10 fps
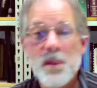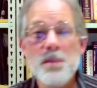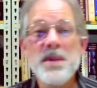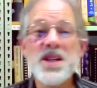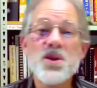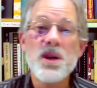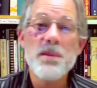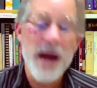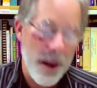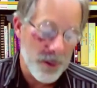Mystery
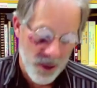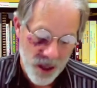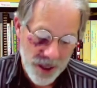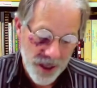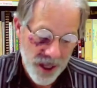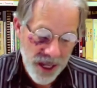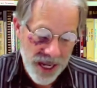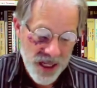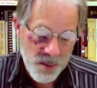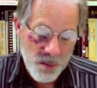Babylon
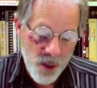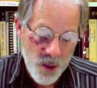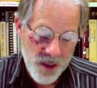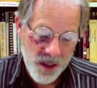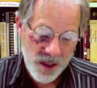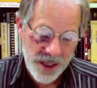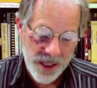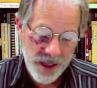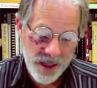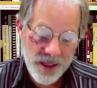has mostly
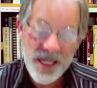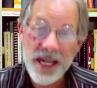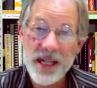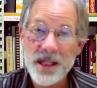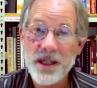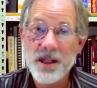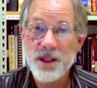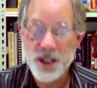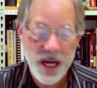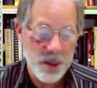taken
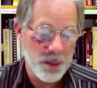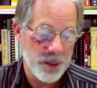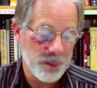shape.